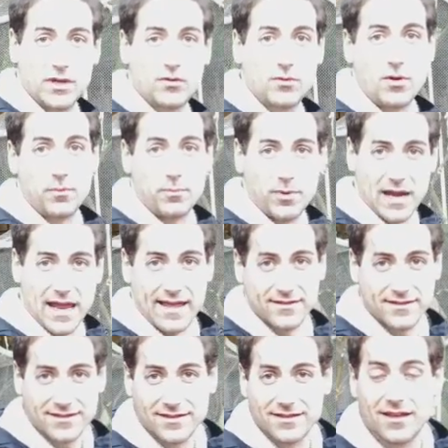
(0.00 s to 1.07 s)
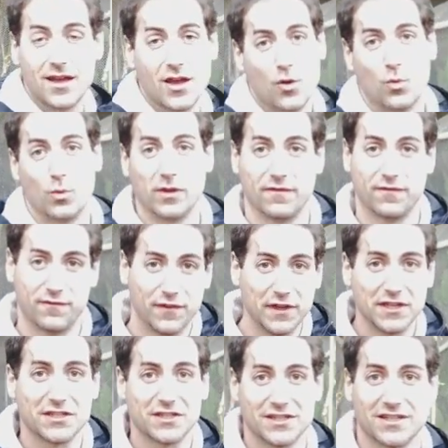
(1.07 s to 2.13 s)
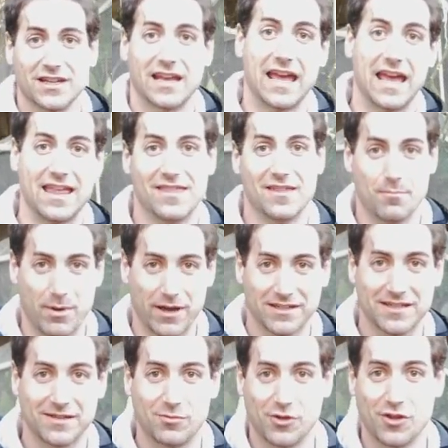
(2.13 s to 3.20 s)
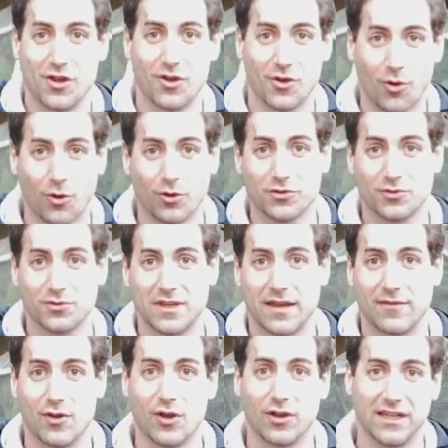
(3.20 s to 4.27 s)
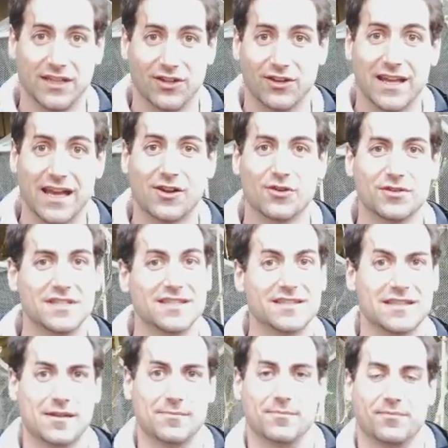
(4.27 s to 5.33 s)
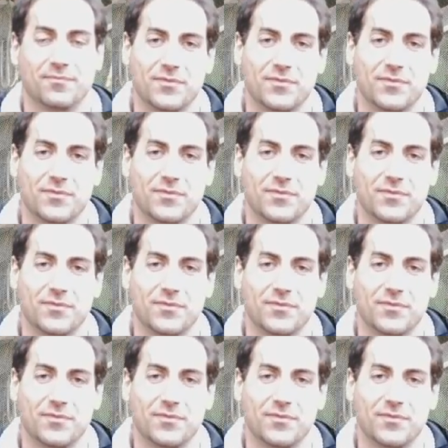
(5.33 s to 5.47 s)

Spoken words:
we grow plants with fish and bacteria all together in an ecosystem.